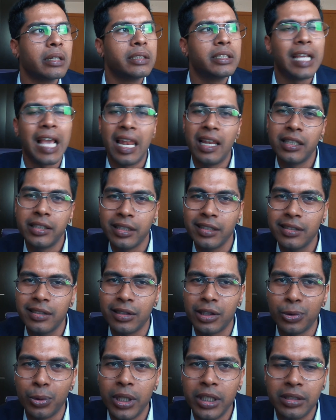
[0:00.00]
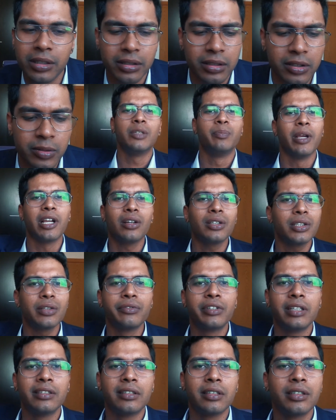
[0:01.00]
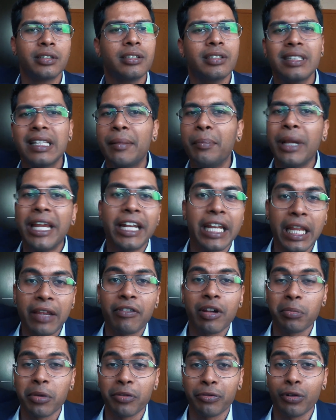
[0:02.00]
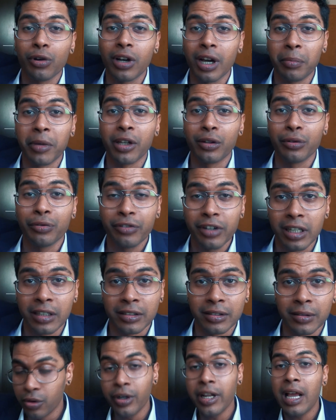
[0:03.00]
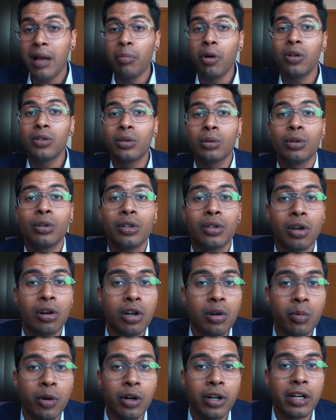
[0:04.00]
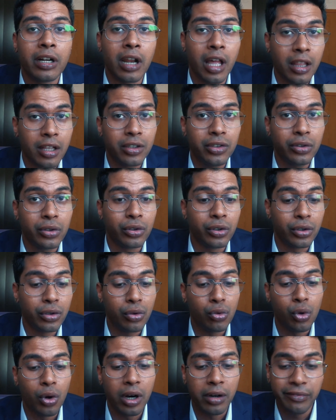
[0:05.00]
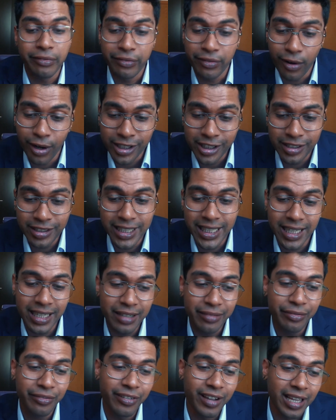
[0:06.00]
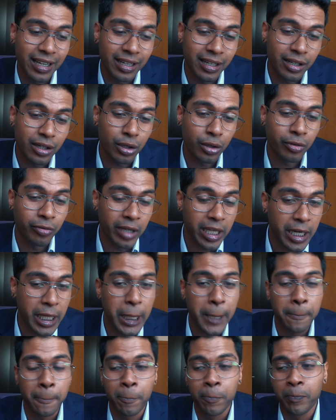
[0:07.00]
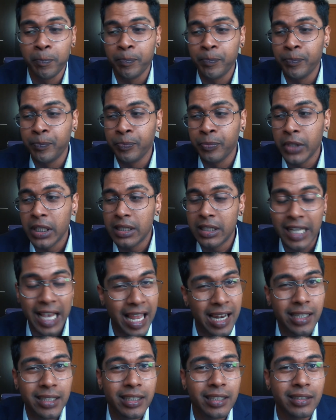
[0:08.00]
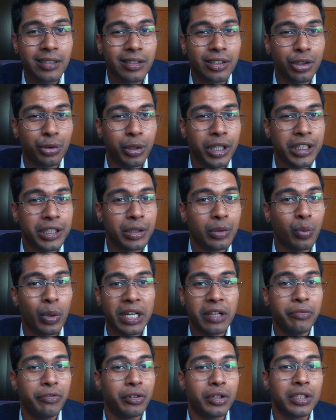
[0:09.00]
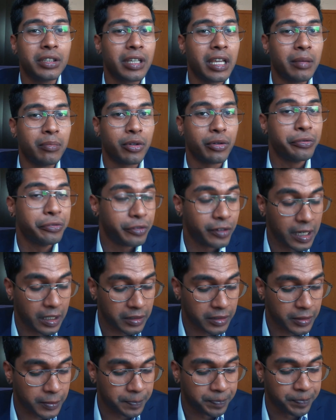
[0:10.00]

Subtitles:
challenging situations is because of decisions they made even before coming to France. Today, I'm also going to talk about another student who unfortunately fell into a very challenging situation when he first came to France.